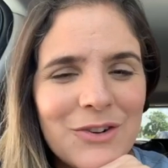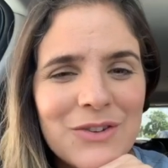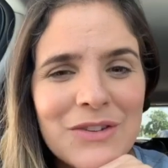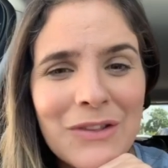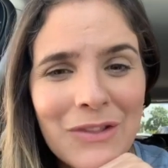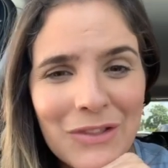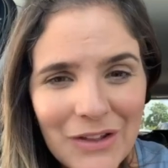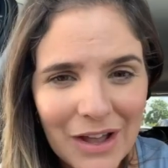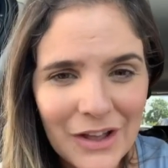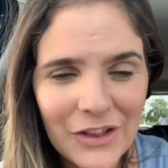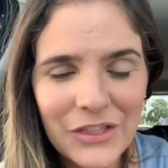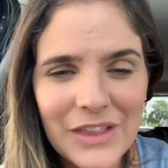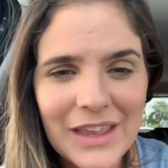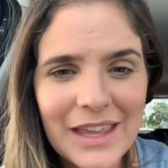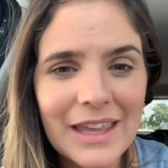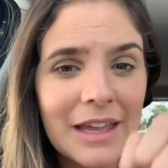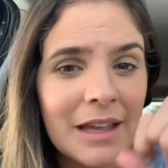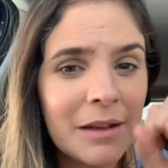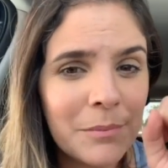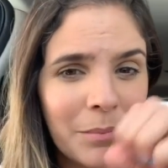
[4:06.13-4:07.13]
there's
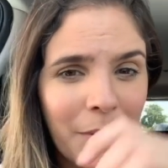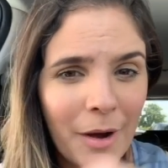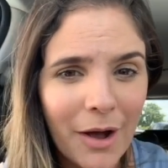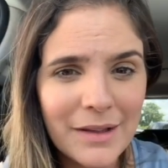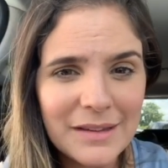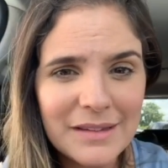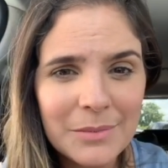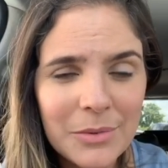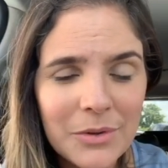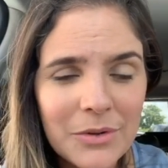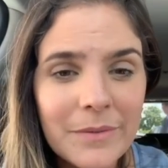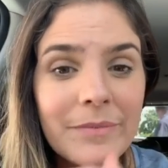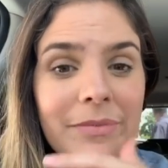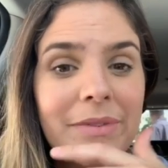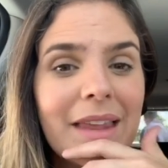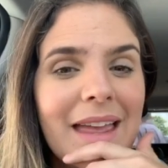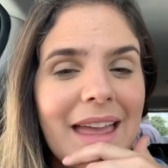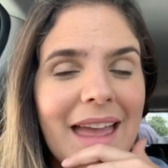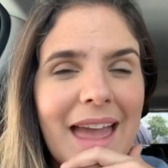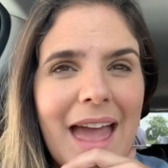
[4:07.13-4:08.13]
nothing impossible,
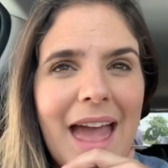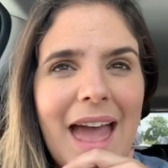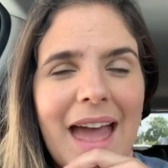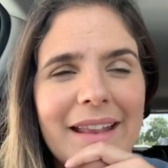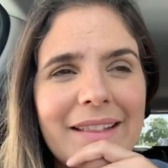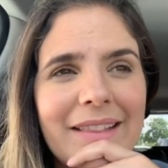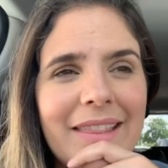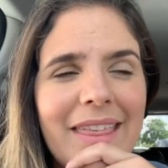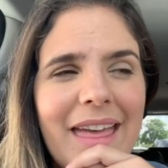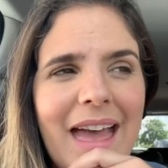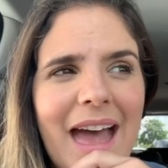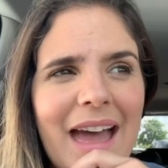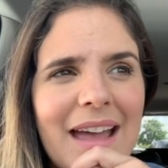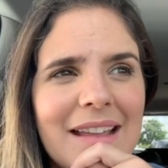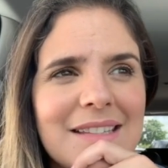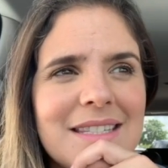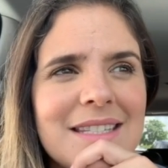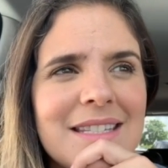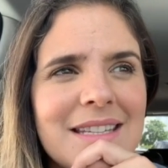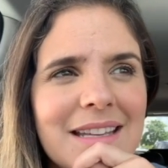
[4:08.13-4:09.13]
and
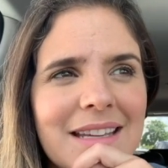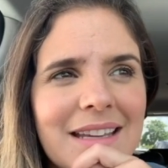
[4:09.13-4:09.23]
that,